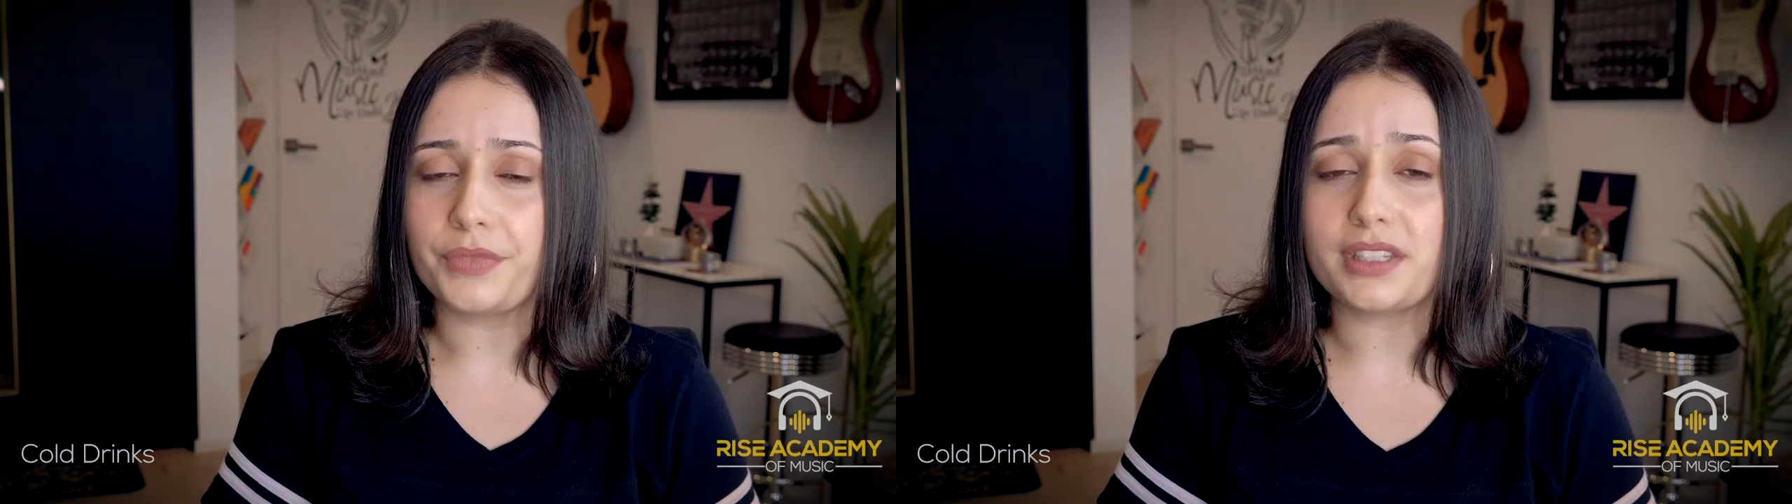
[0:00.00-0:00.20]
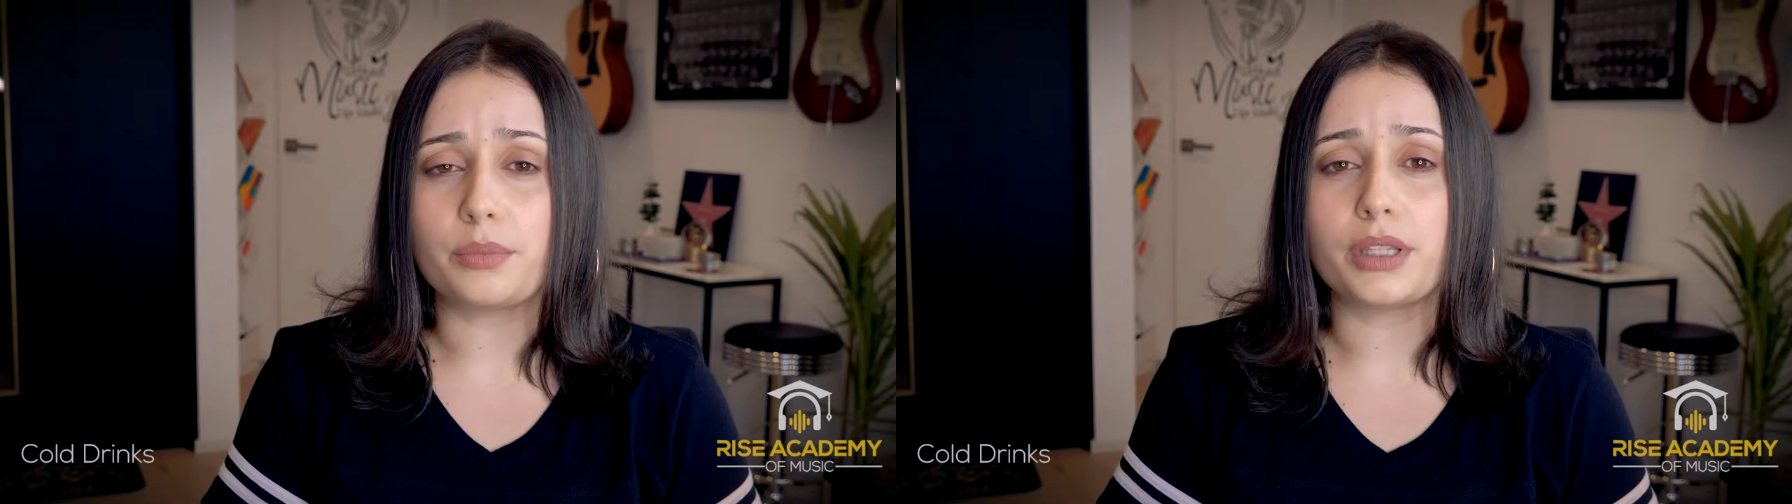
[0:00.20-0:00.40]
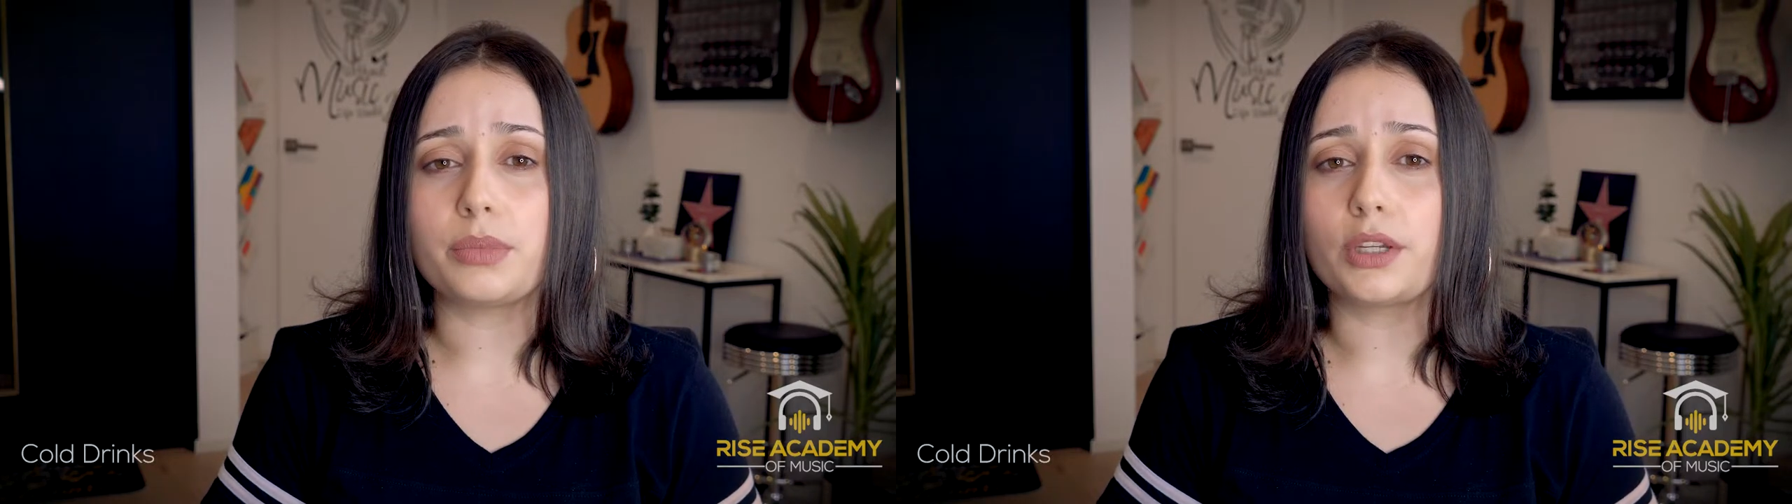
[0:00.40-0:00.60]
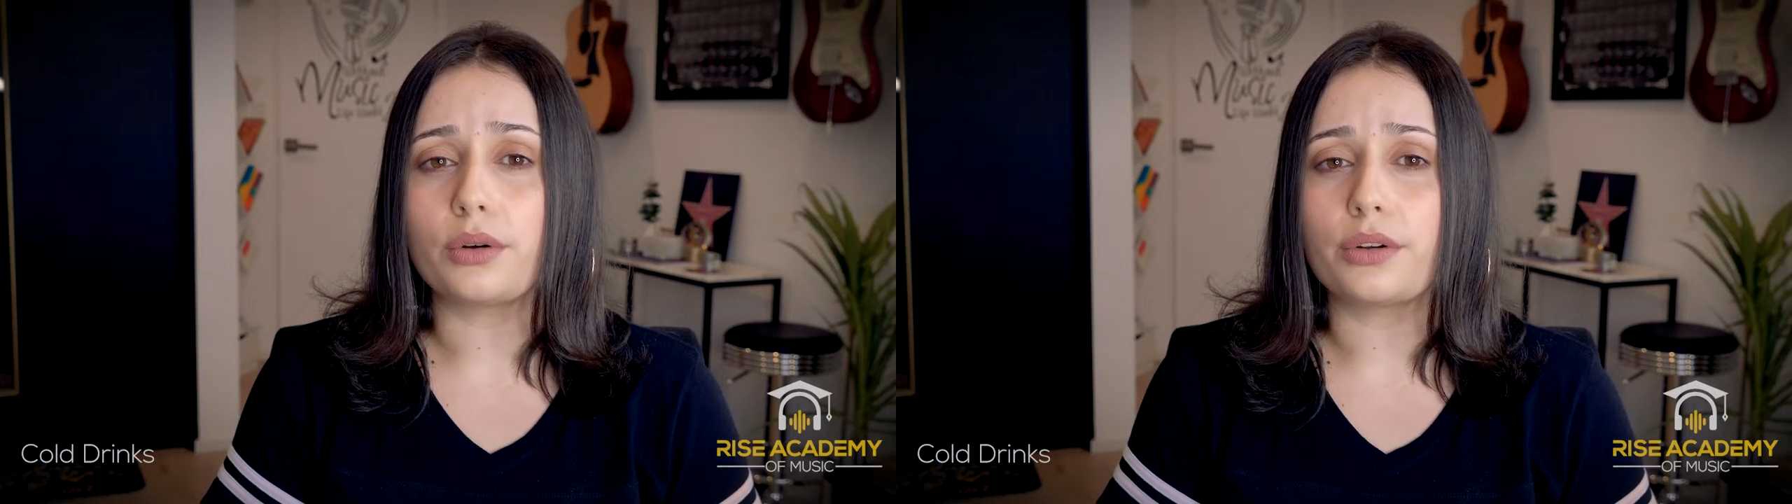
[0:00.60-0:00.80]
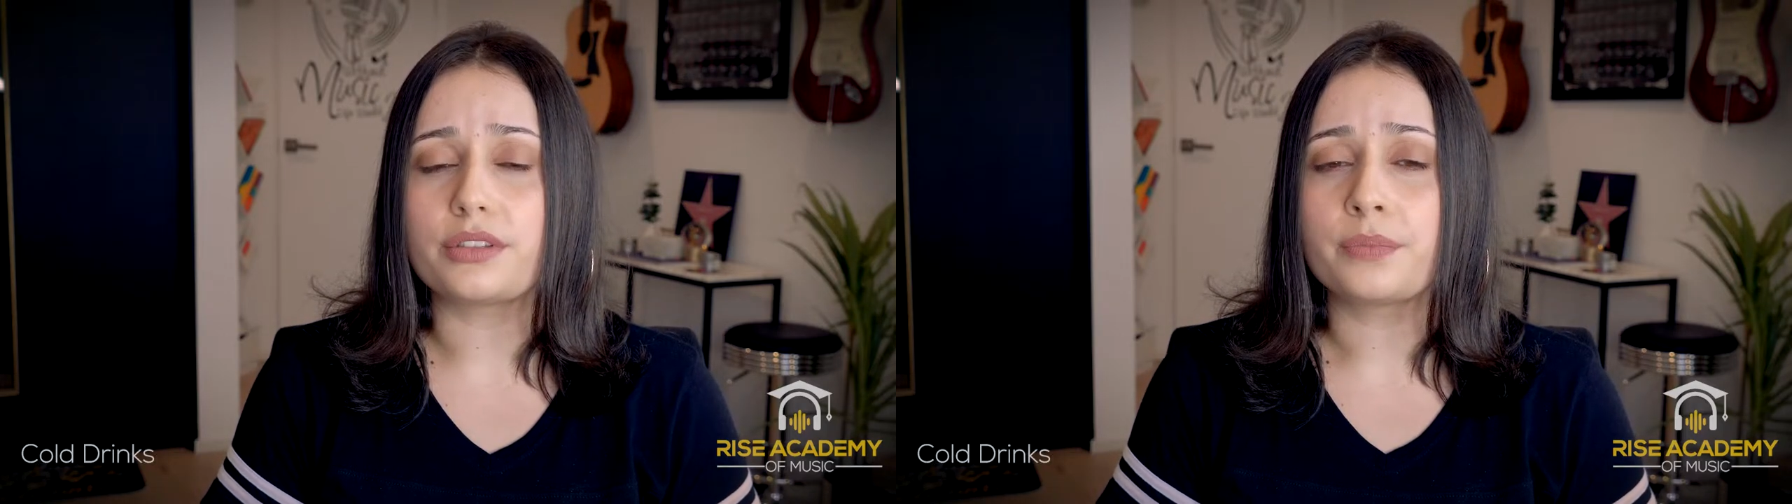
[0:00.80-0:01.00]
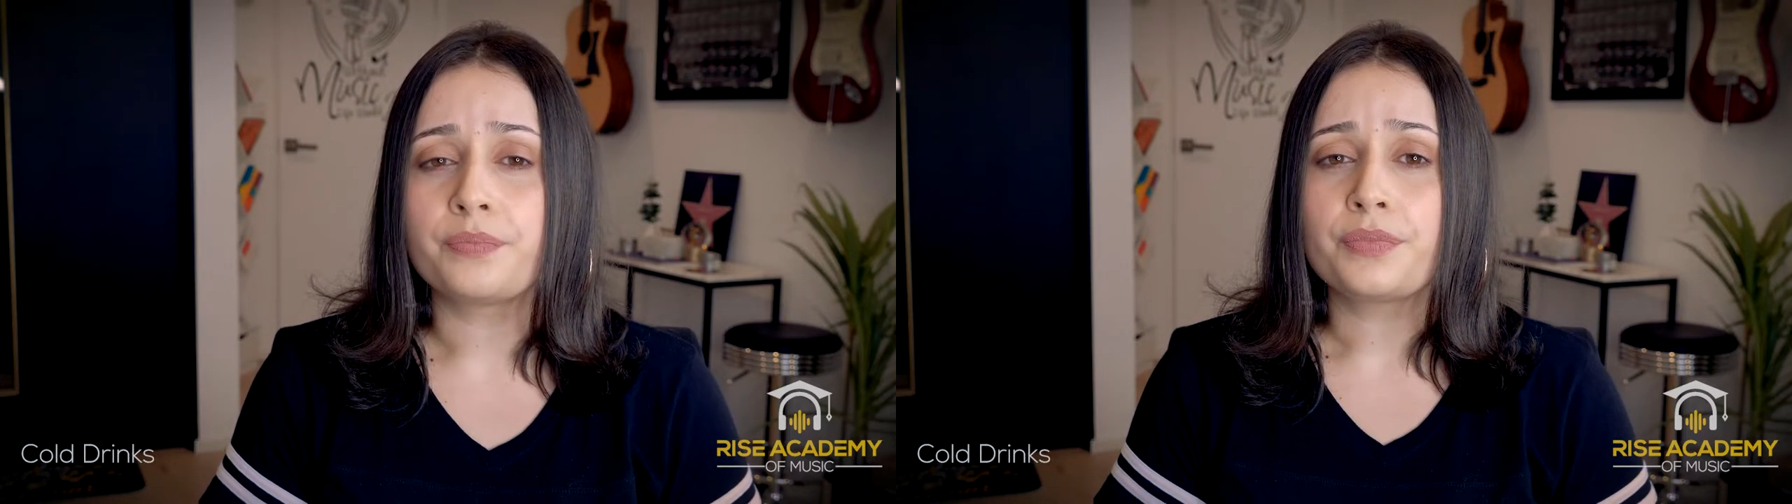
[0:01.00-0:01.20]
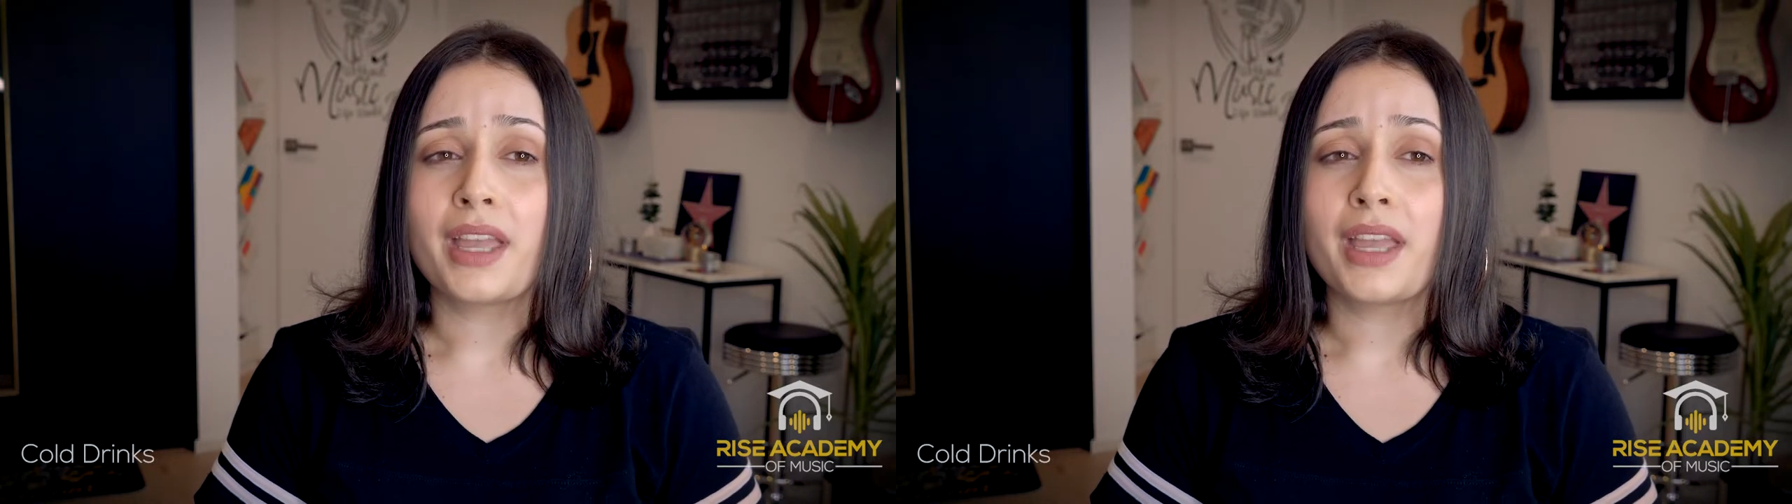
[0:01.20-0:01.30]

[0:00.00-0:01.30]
simply because